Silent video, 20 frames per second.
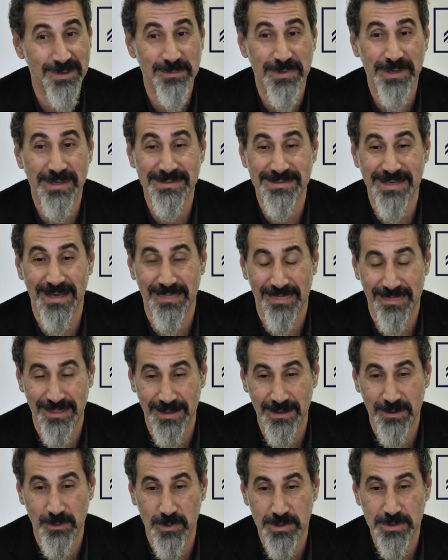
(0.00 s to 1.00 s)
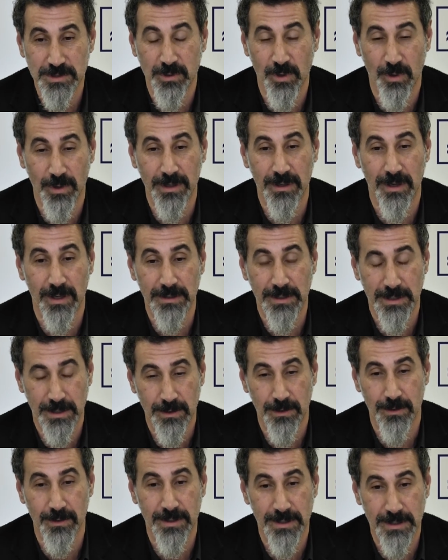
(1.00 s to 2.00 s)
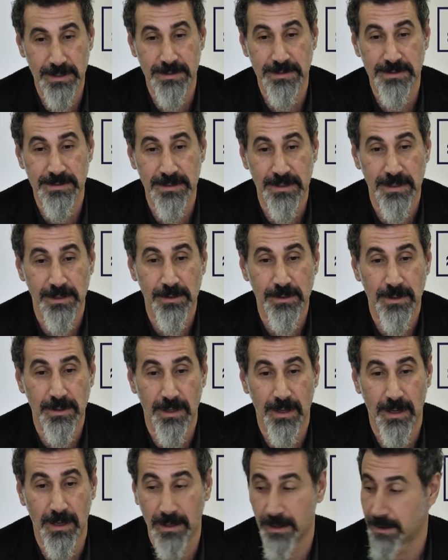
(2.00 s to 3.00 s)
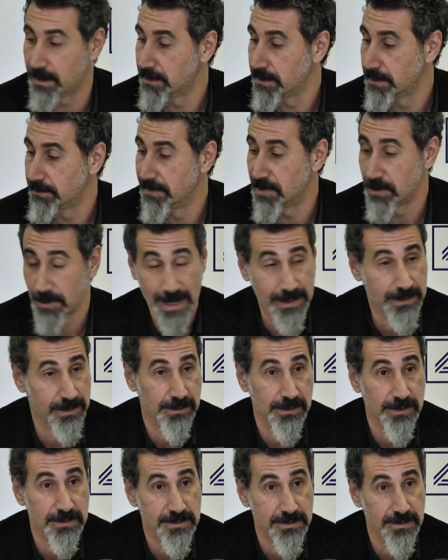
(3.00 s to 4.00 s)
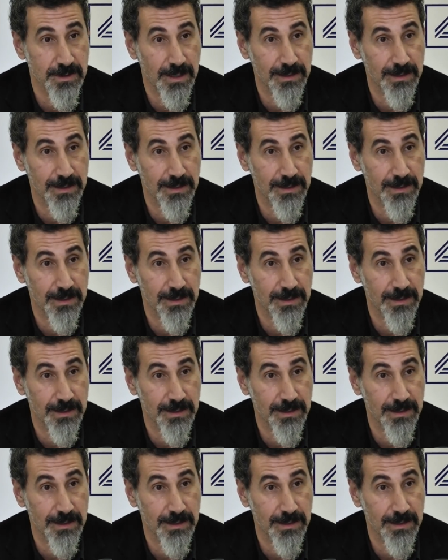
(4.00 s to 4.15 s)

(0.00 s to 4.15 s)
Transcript: because I think what's going on here is miraculous.